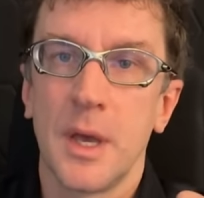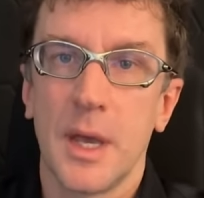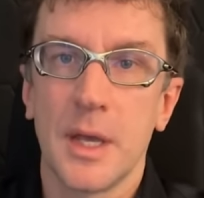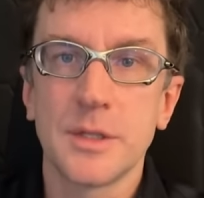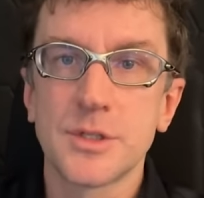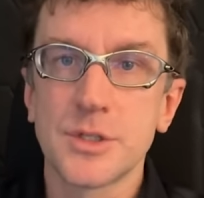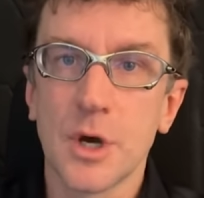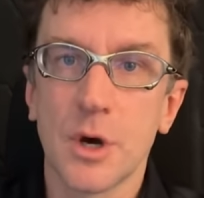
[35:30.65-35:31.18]

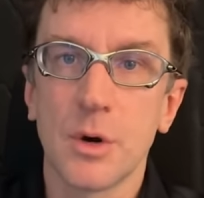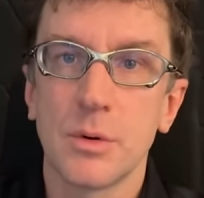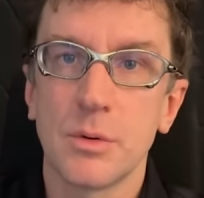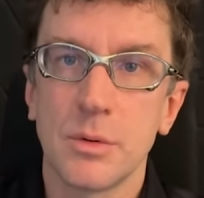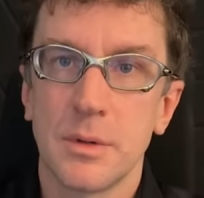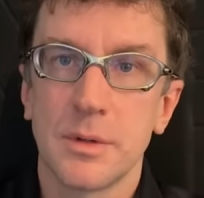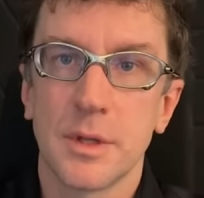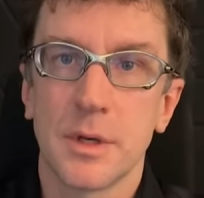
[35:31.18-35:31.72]
And so
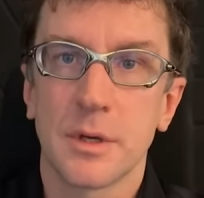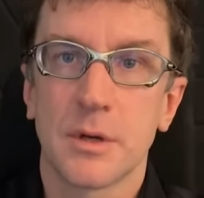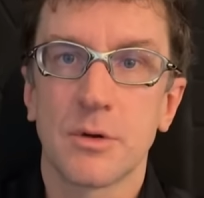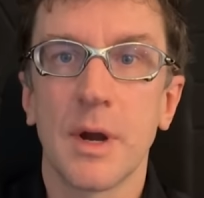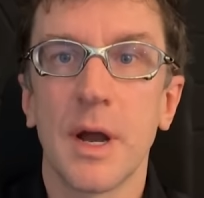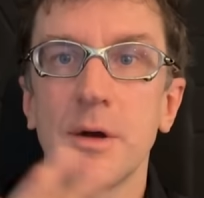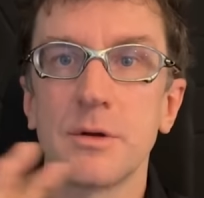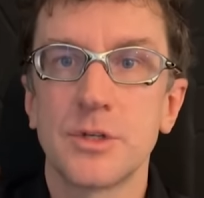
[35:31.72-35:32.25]
the
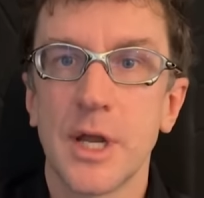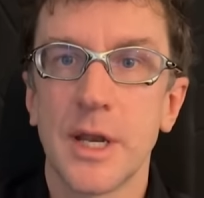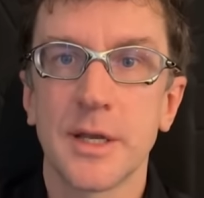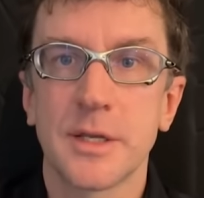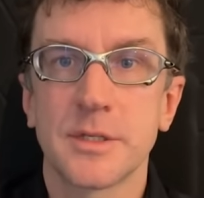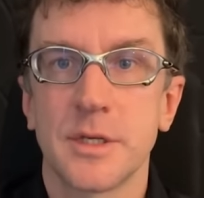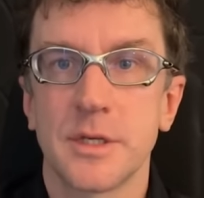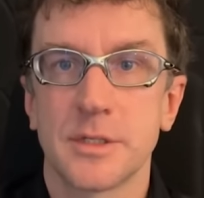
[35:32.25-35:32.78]
cryogenic
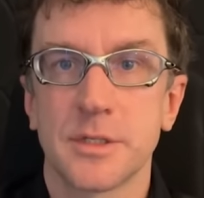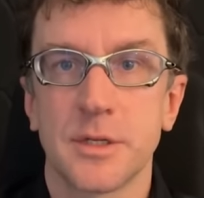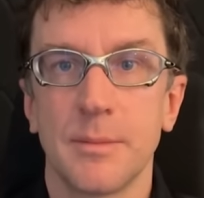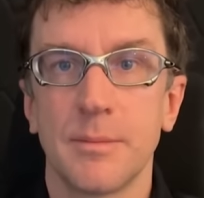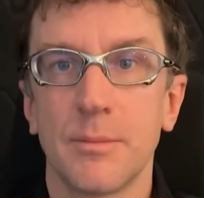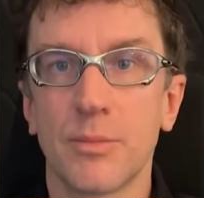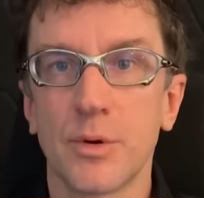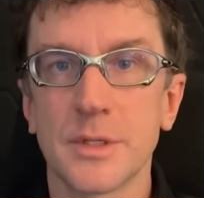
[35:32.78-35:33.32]

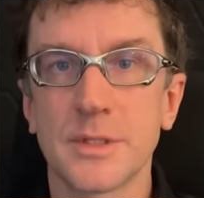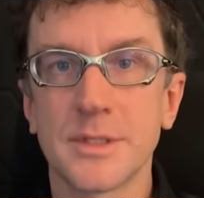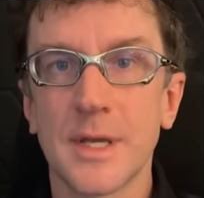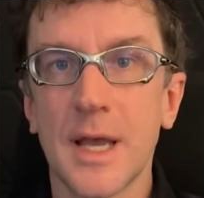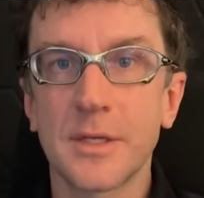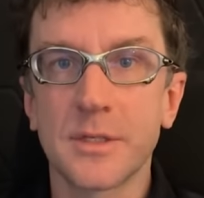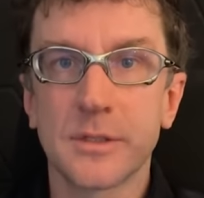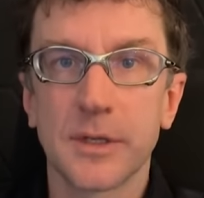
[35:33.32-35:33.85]
system
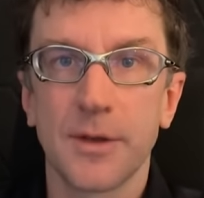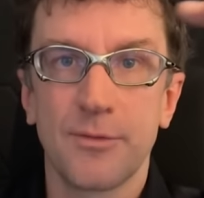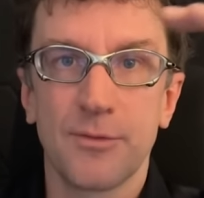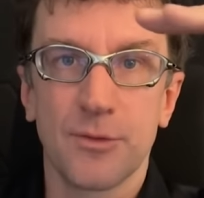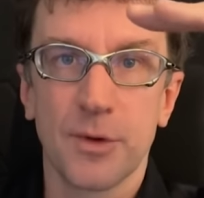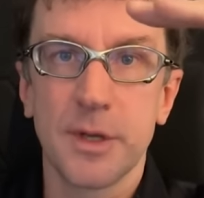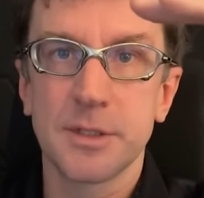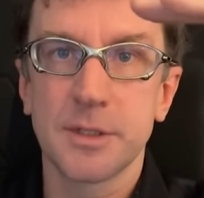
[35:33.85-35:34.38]
precisely
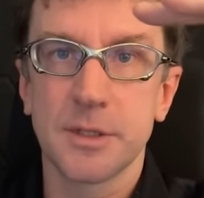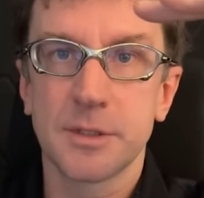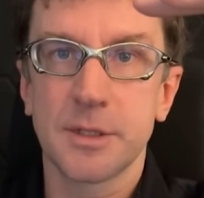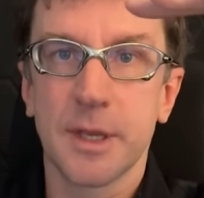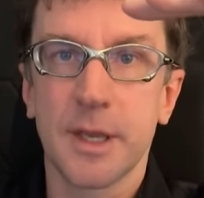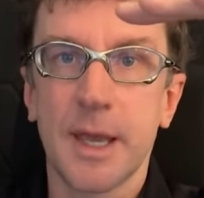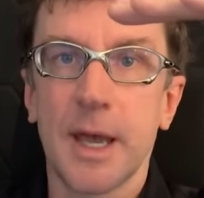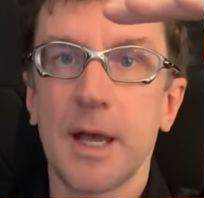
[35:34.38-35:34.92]
freezes the
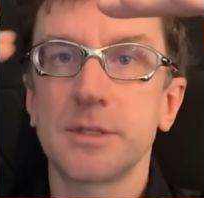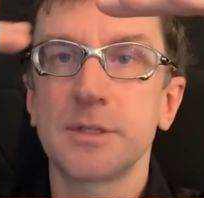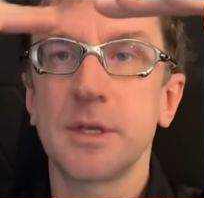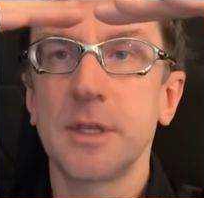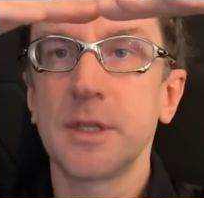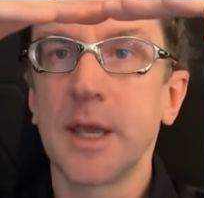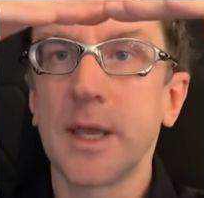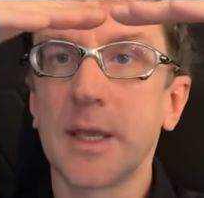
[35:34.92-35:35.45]
gas,
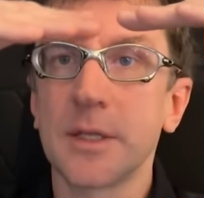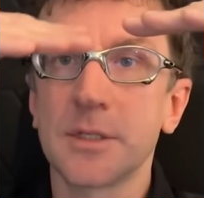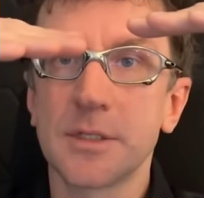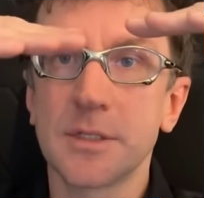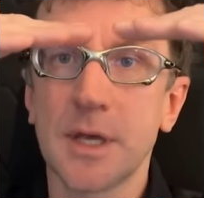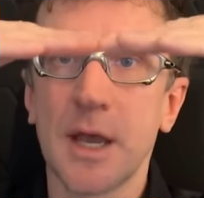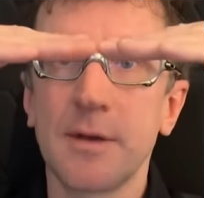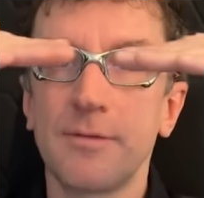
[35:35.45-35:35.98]
and they can
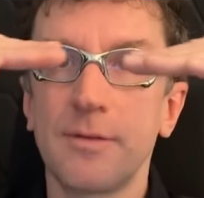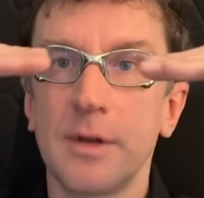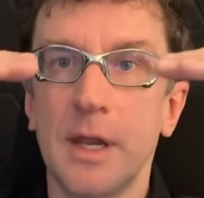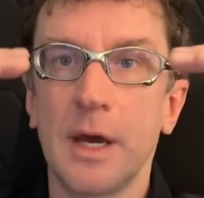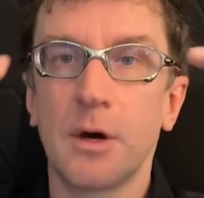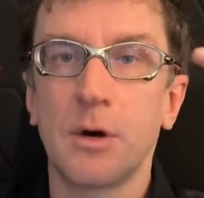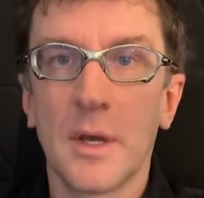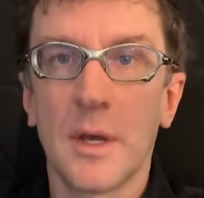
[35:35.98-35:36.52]
siphon
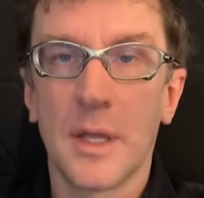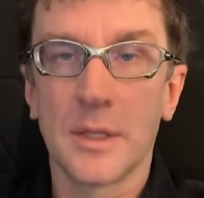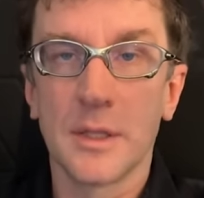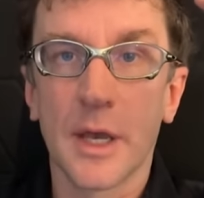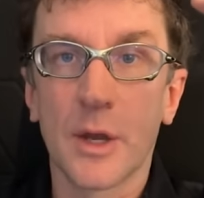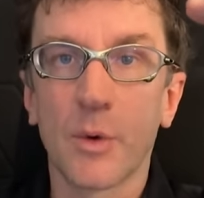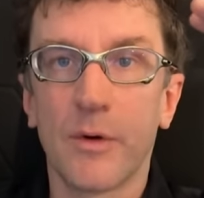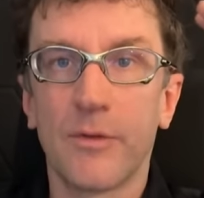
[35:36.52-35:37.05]
out and
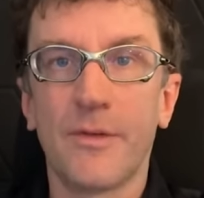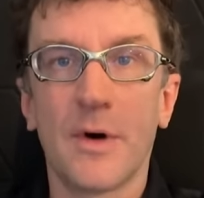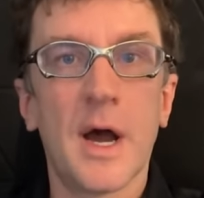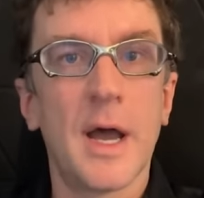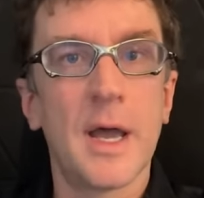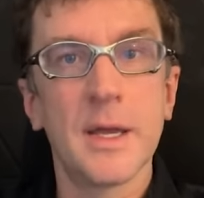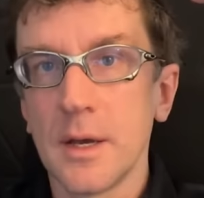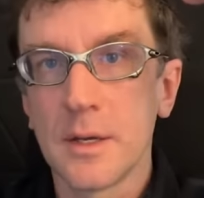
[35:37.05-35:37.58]

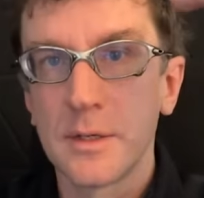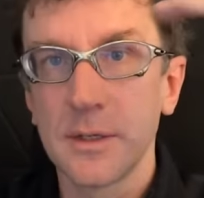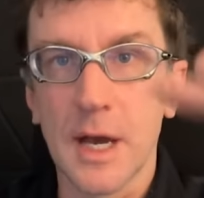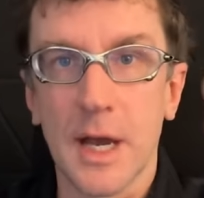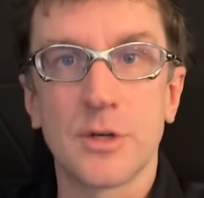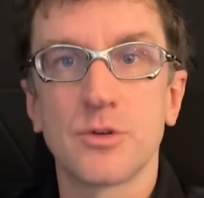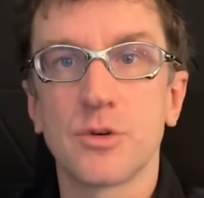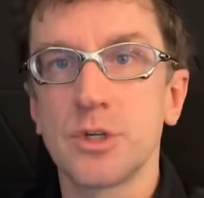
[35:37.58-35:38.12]
liquefy
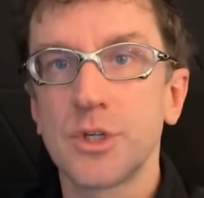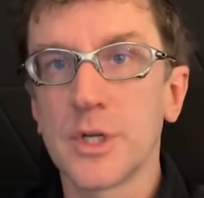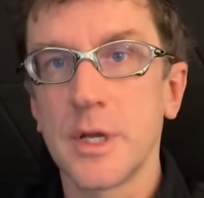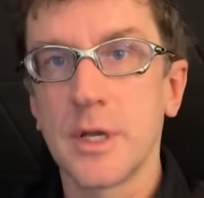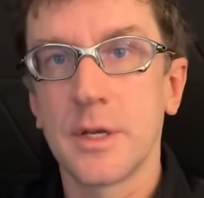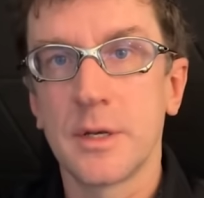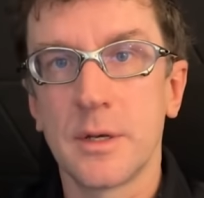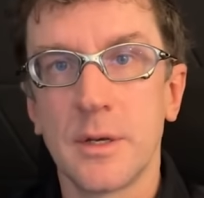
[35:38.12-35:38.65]

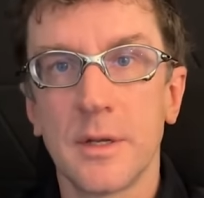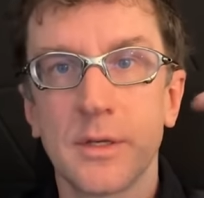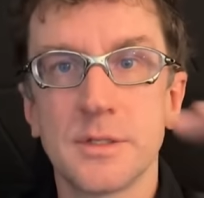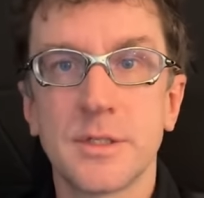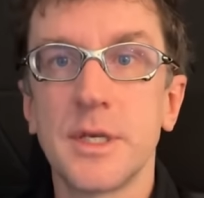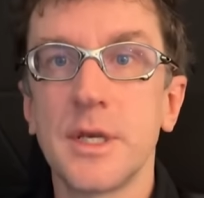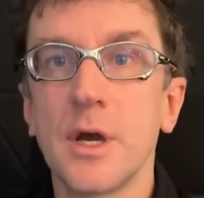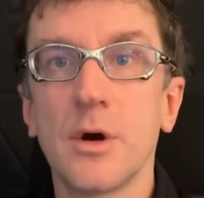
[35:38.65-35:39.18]
nitrogen,
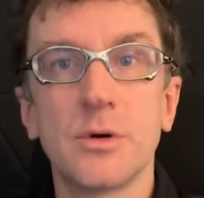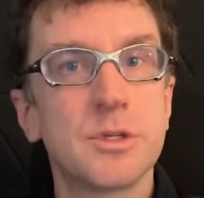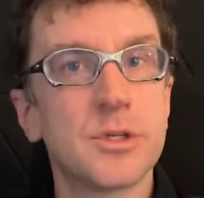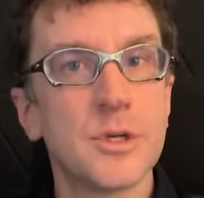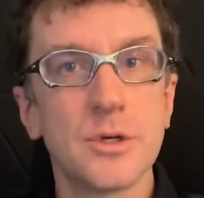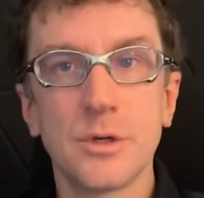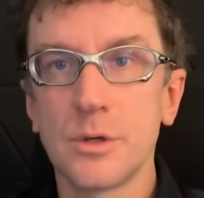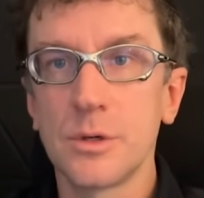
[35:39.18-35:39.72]
C O
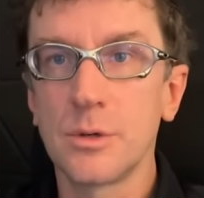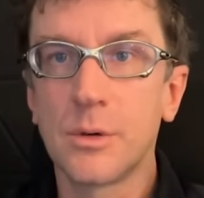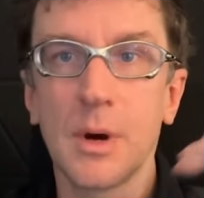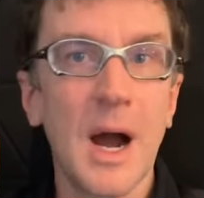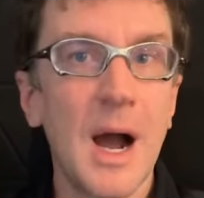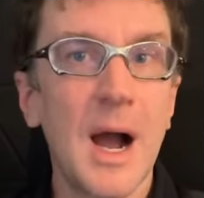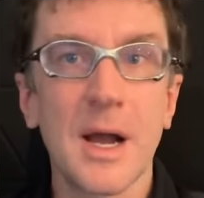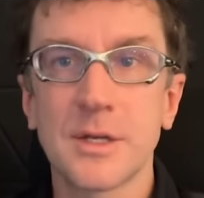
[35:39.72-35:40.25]
two,
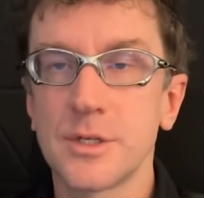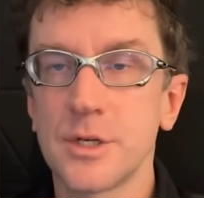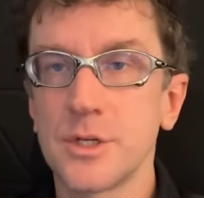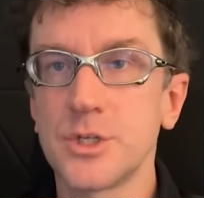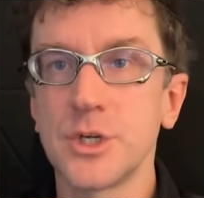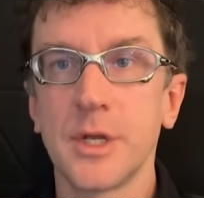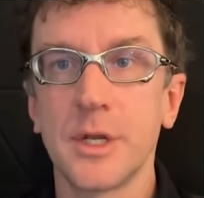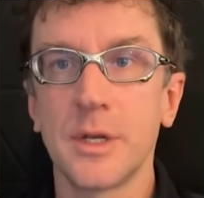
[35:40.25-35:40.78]

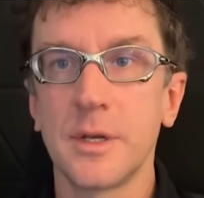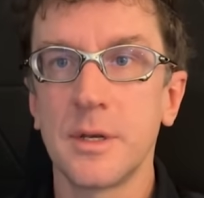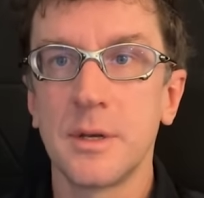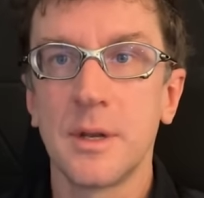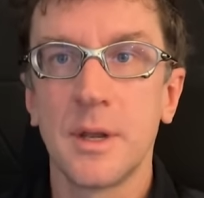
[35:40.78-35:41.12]
oxygen,